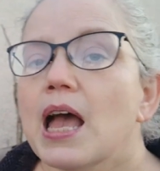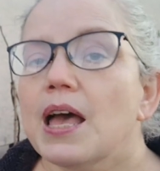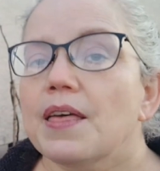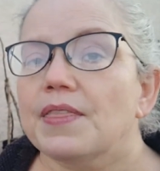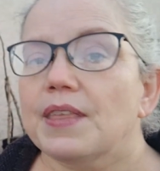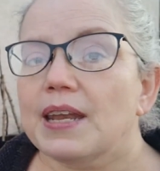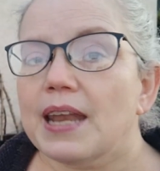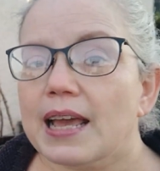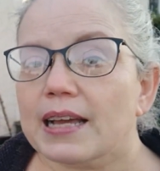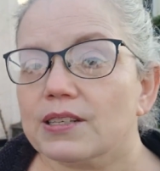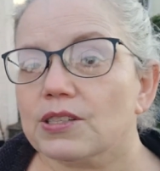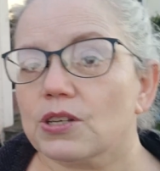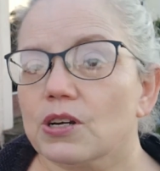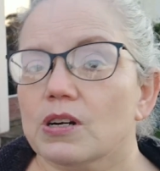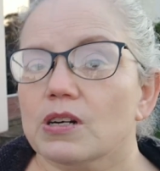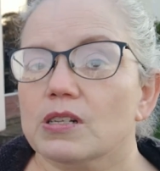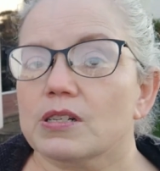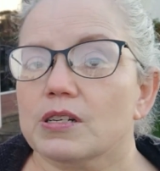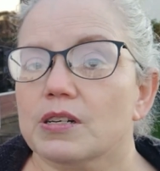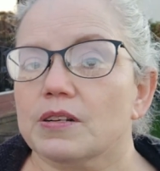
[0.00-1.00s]
The next
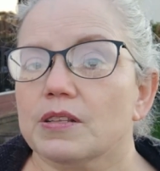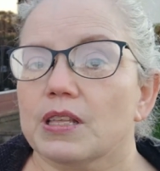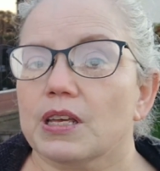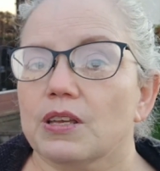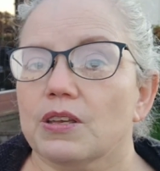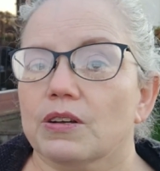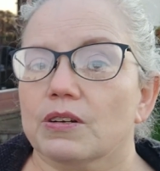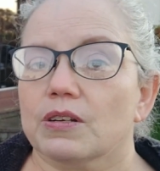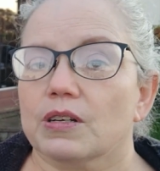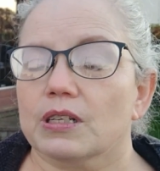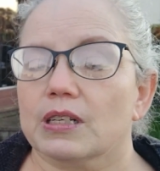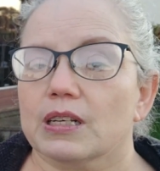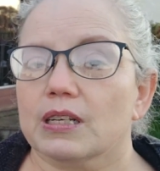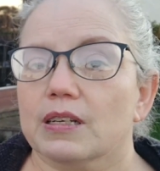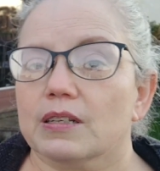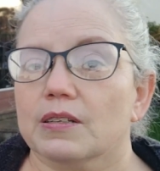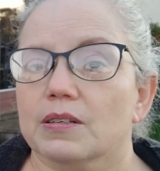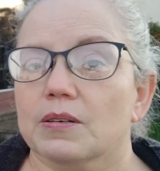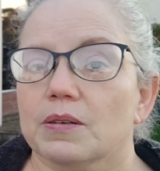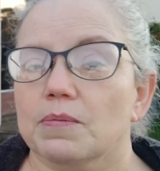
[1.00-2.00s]
gardener that you're going
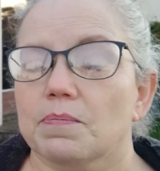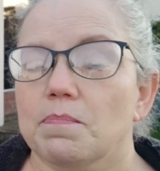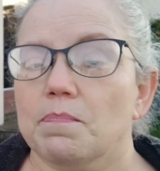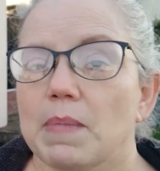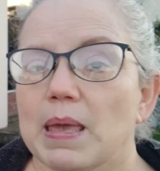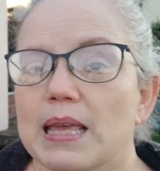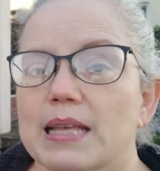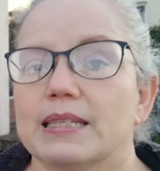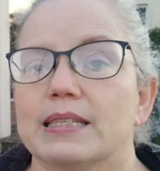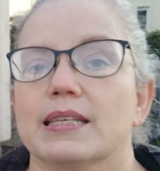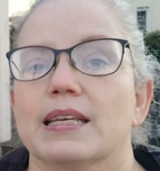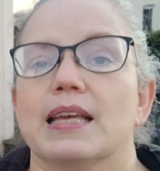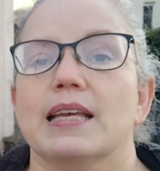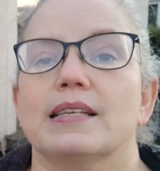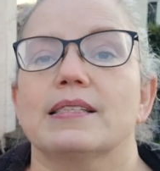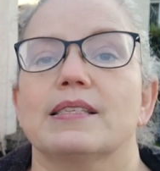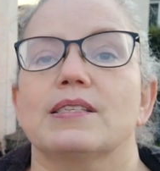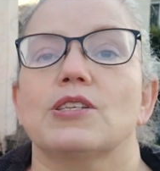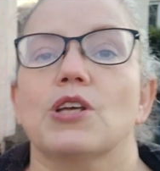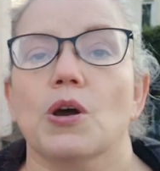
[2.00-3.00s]
to meet
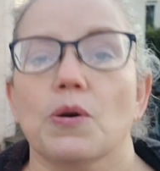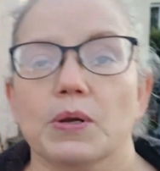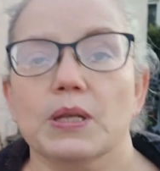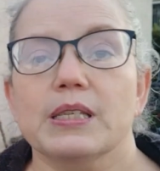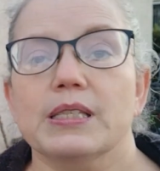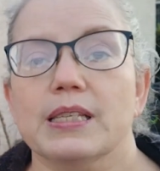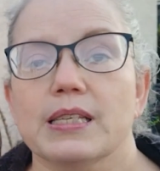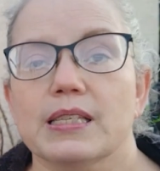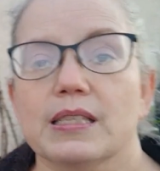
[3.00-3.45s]
is Tony C.